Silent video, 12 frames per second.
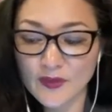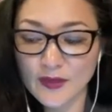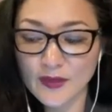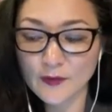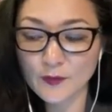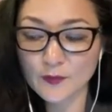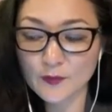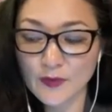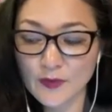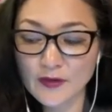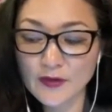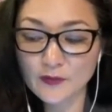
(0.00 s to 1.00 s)

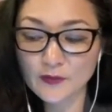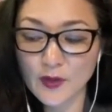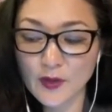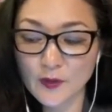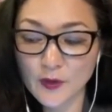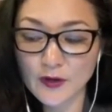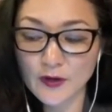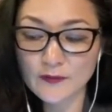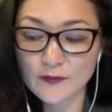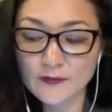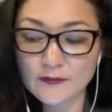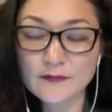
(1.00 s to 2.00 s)
even if we
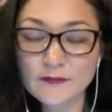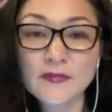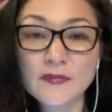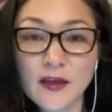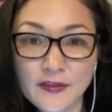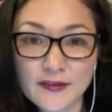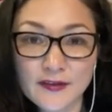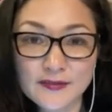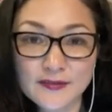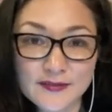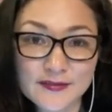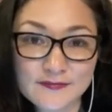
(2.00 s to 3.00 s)
were,
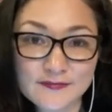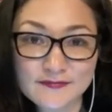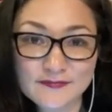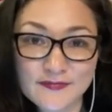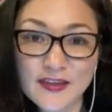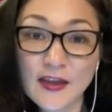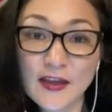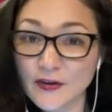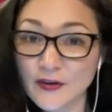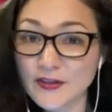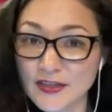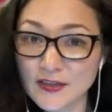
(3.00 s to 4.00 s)
nothing's
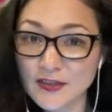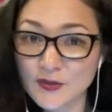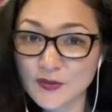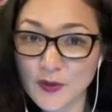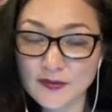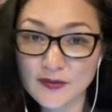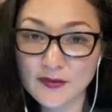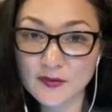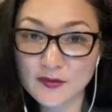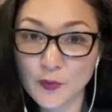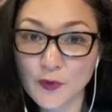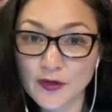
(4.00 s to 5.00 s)
guaranteed to us at
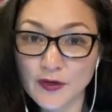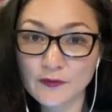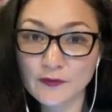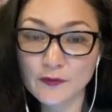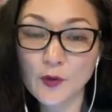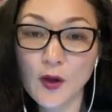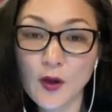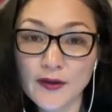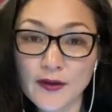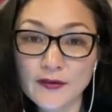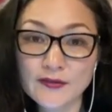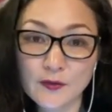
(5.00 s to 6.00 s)
this point. It
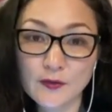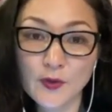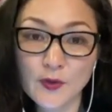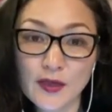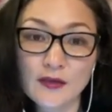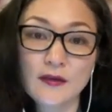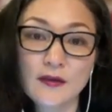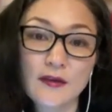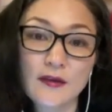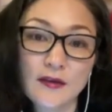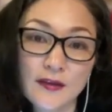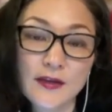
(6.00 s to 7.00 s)
requires that we,
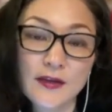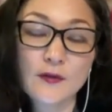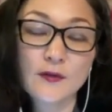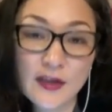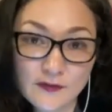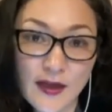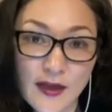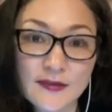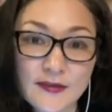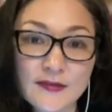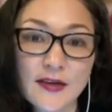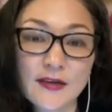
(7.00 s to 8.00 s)
get
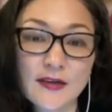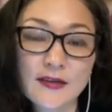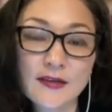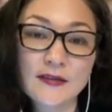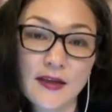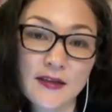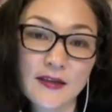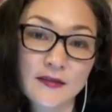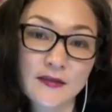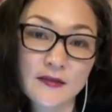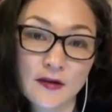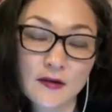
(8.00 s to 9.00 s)
vaccinated
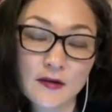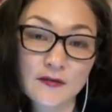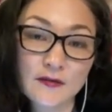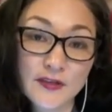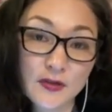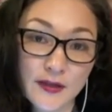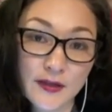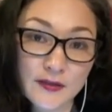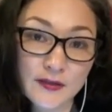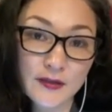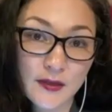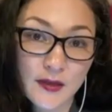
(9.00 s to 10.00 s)
and are vigilant.